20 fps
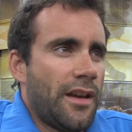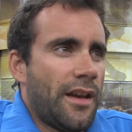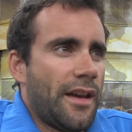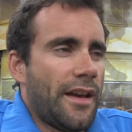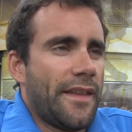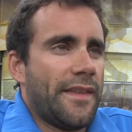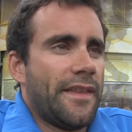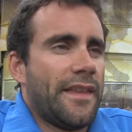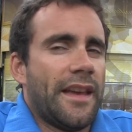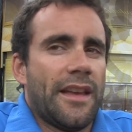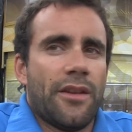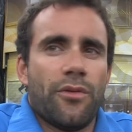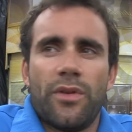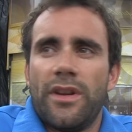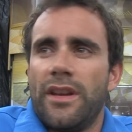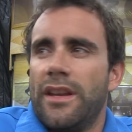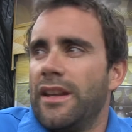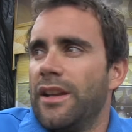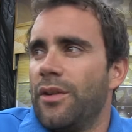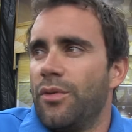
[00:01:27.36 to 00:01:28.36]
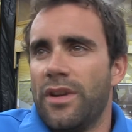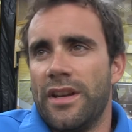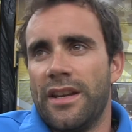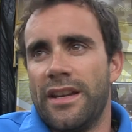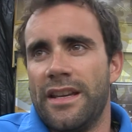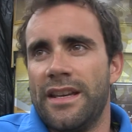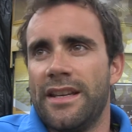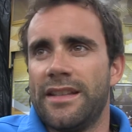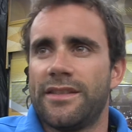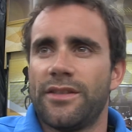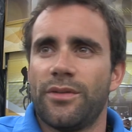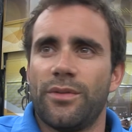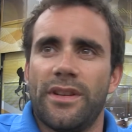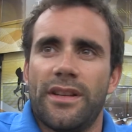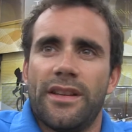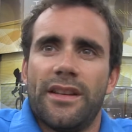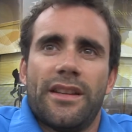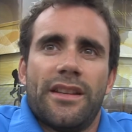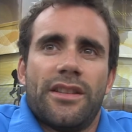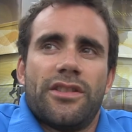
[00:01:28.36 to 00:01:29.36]
and then we, we eat,
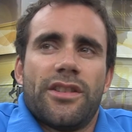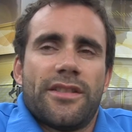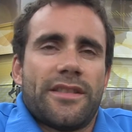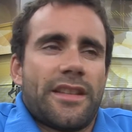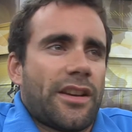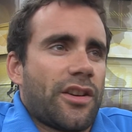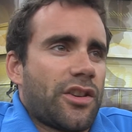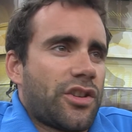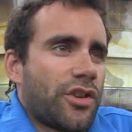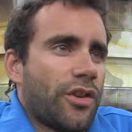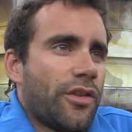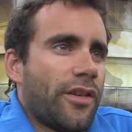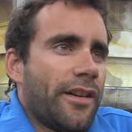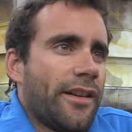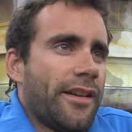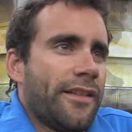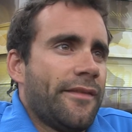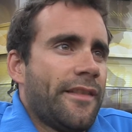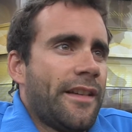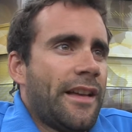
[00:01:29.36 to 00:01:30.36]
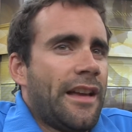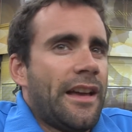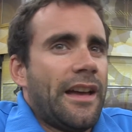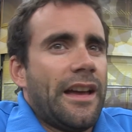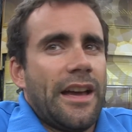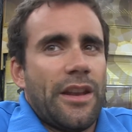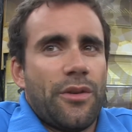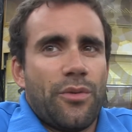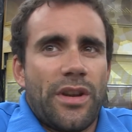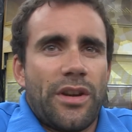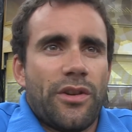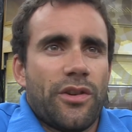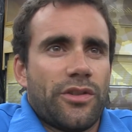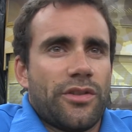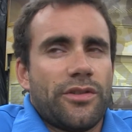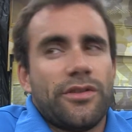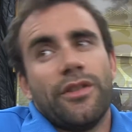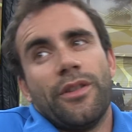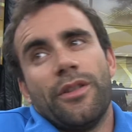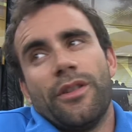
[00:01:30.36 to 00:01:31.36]
we just take a shower, and we go
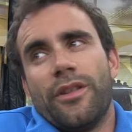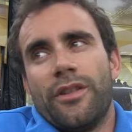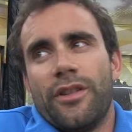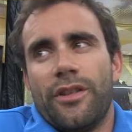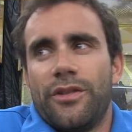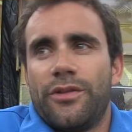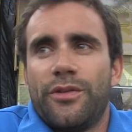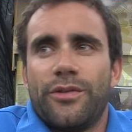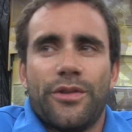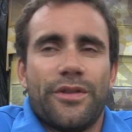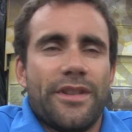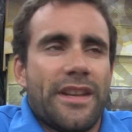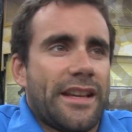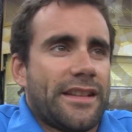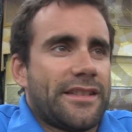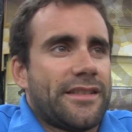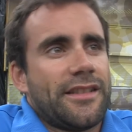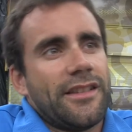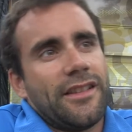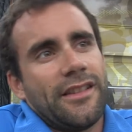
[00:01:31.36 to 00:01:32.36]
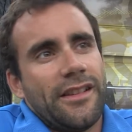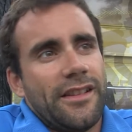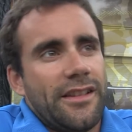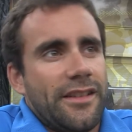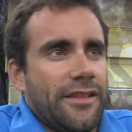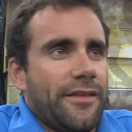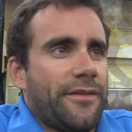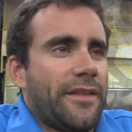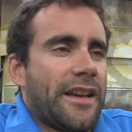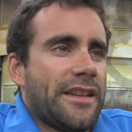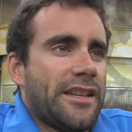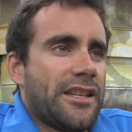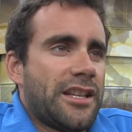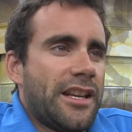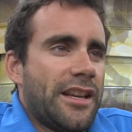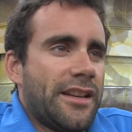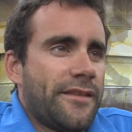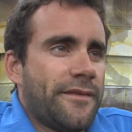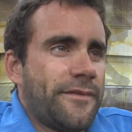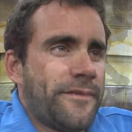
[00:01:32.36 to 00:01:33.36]
to the, to the next uh, finish
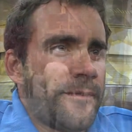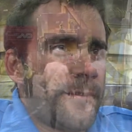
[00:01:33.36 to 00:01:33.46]
line.